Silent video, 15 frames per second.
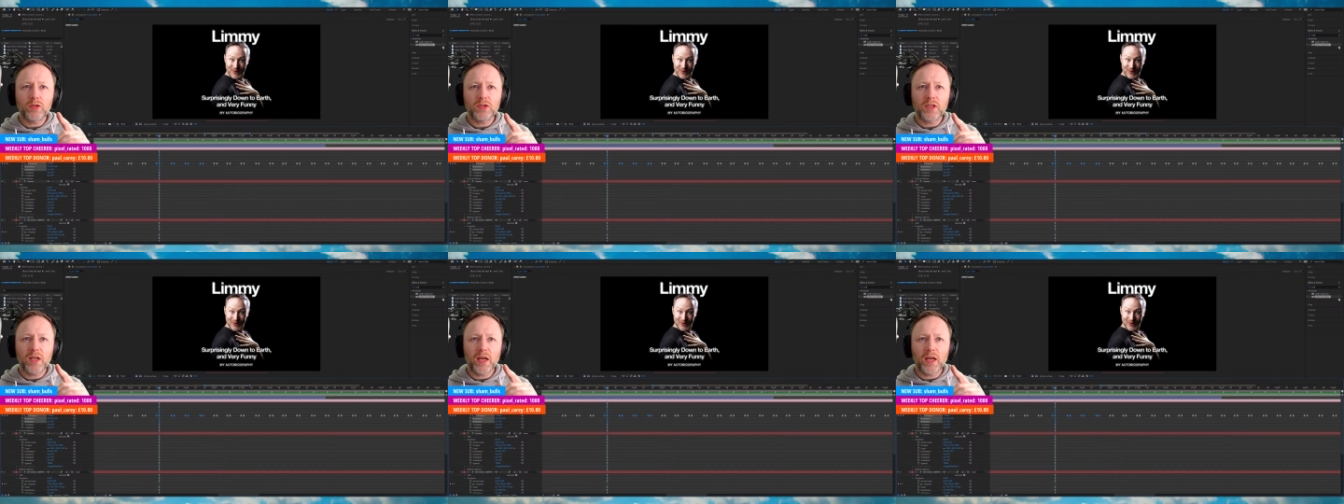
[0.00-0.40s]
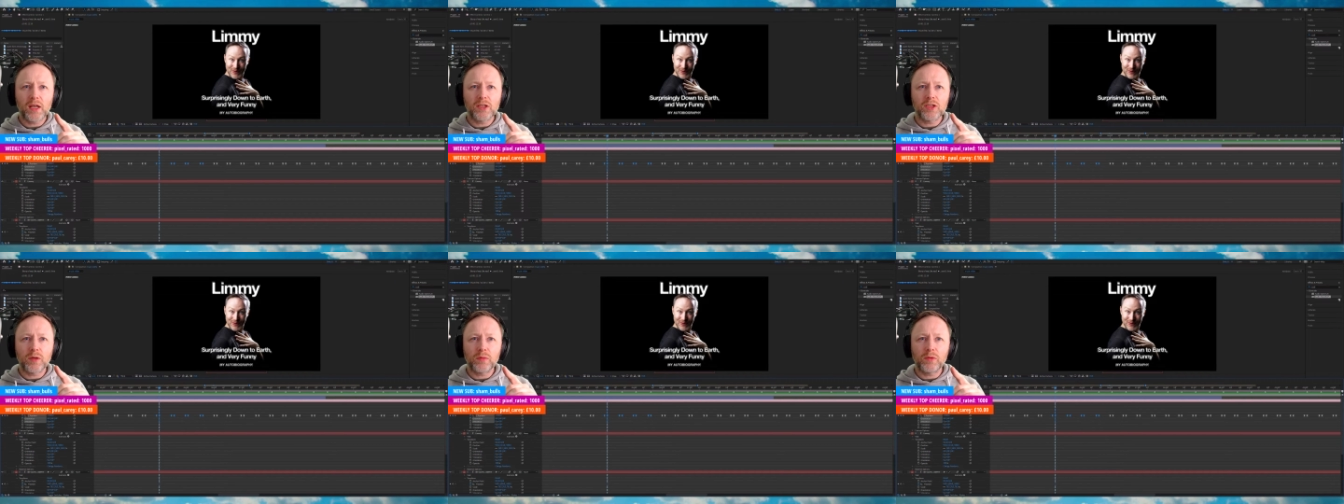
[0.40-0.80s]
use K
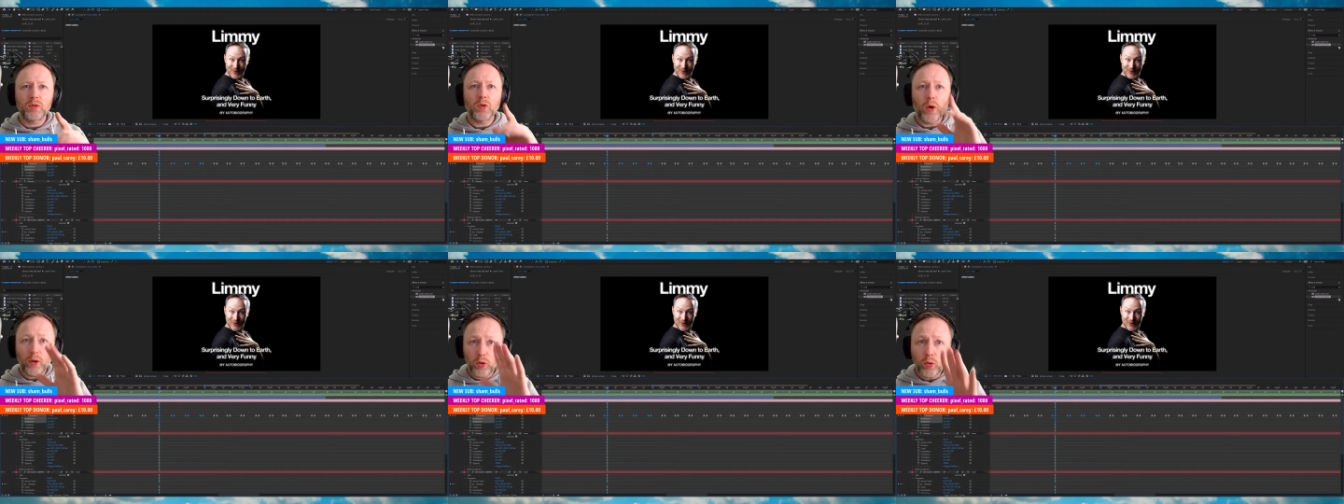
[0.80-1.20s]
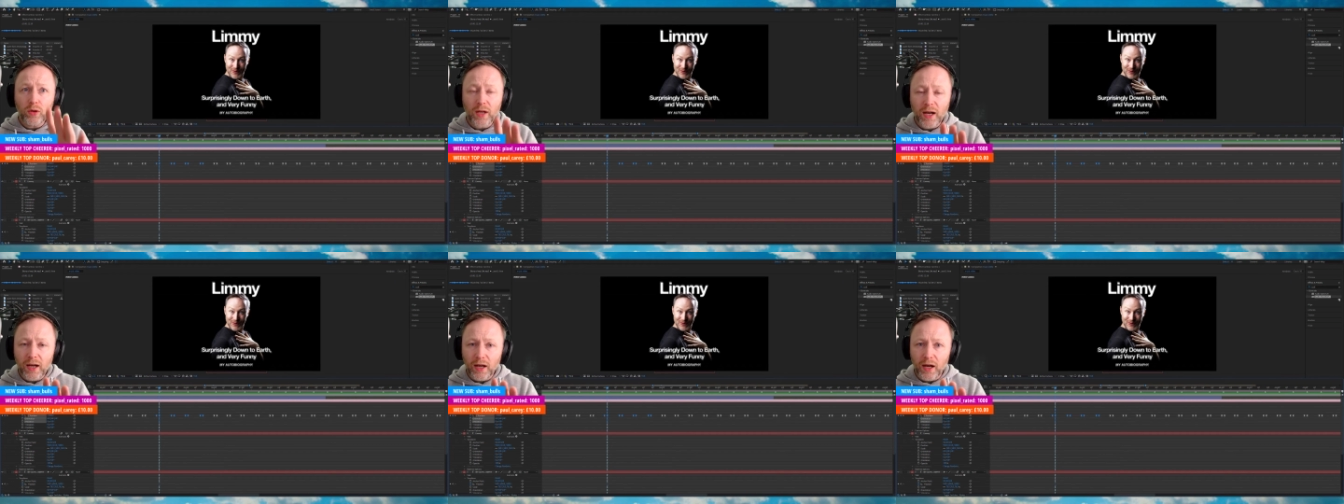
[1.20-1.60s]
to jump. No, I know
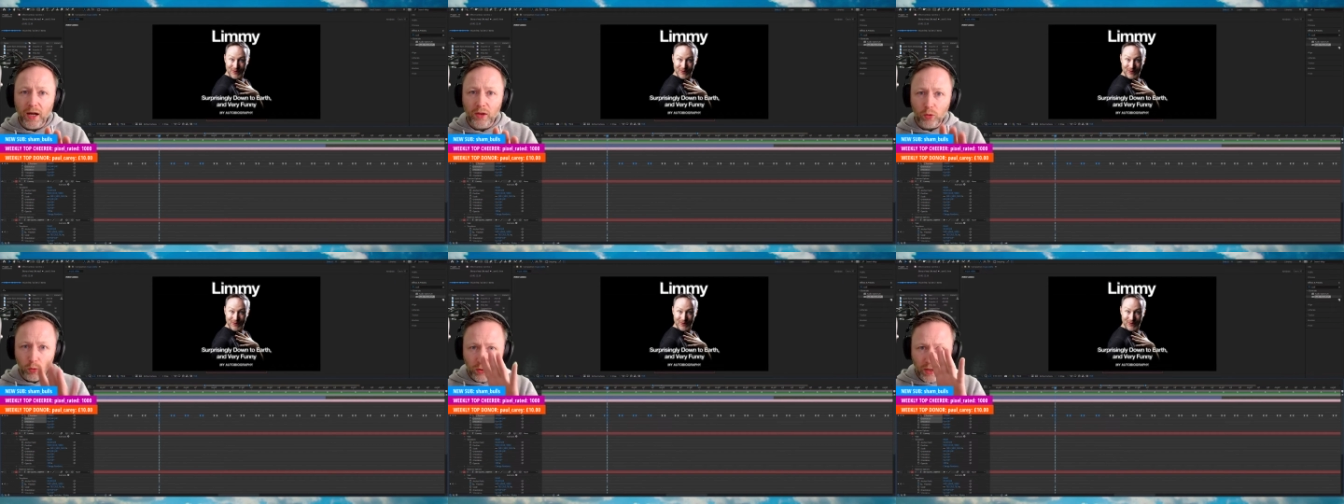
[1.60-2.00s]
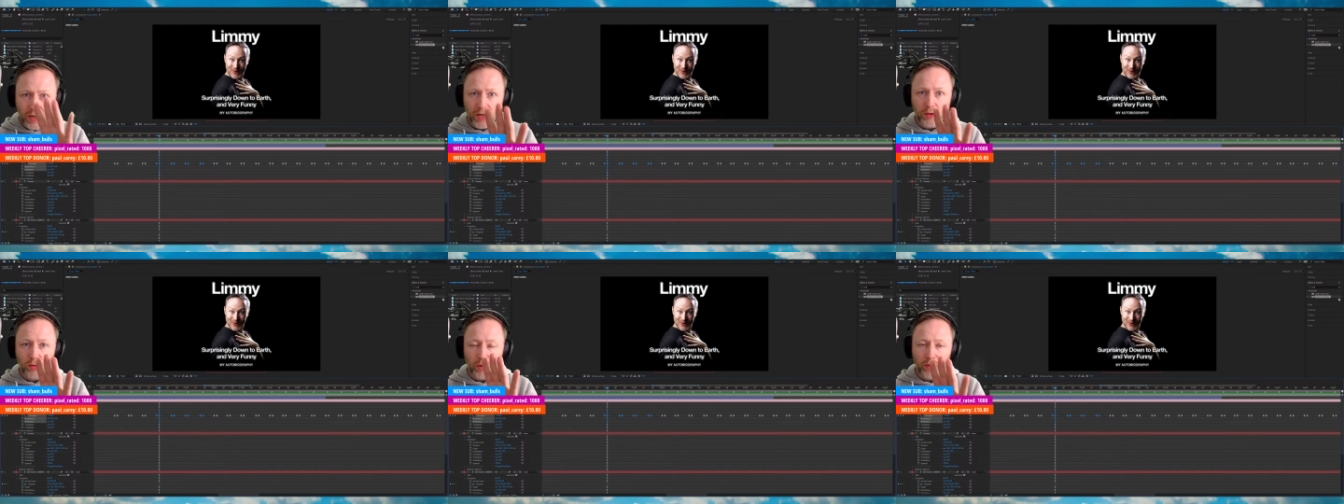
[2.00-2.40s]
that. I know
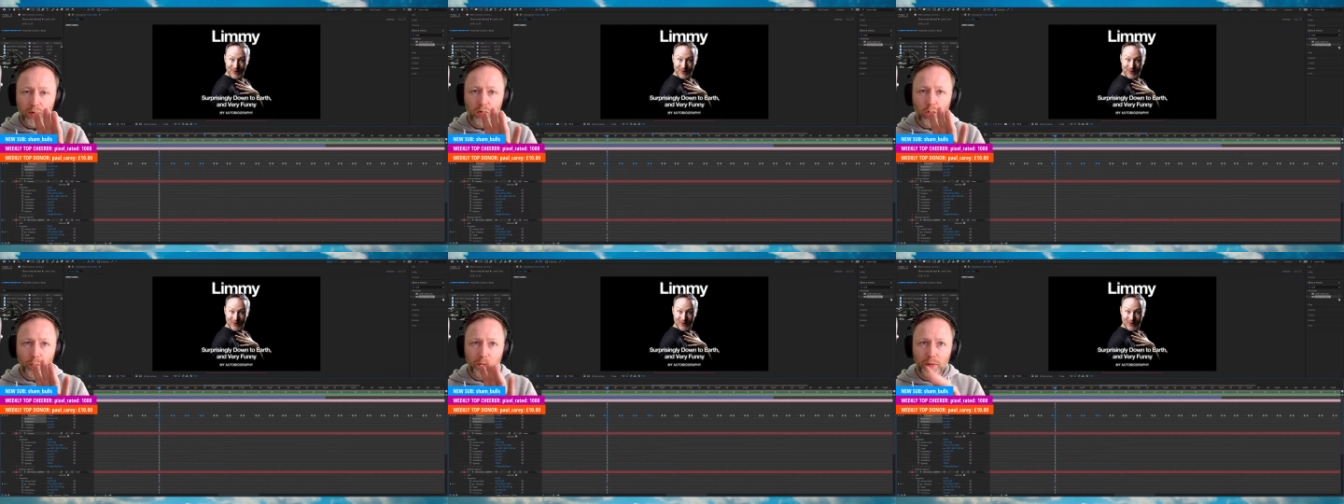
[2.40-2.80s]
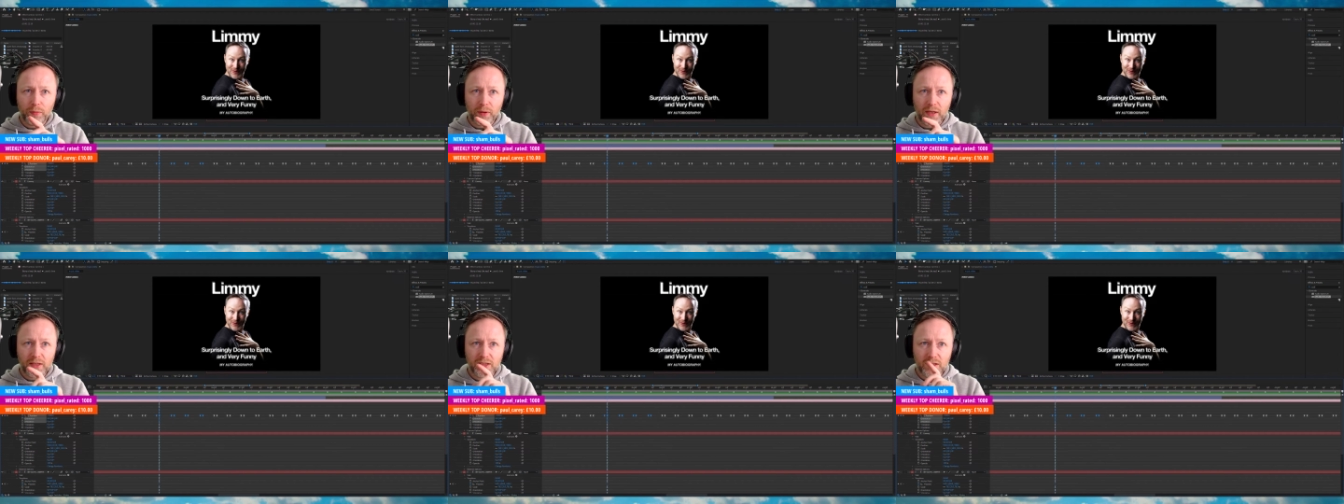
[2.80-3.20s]
how to copy and
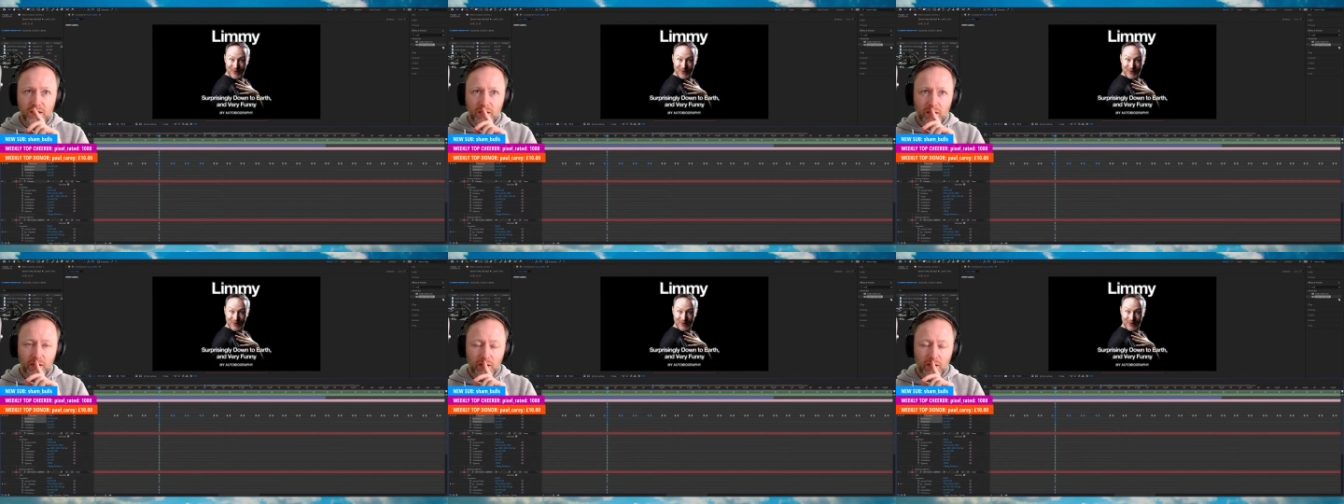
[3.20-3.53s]
paste.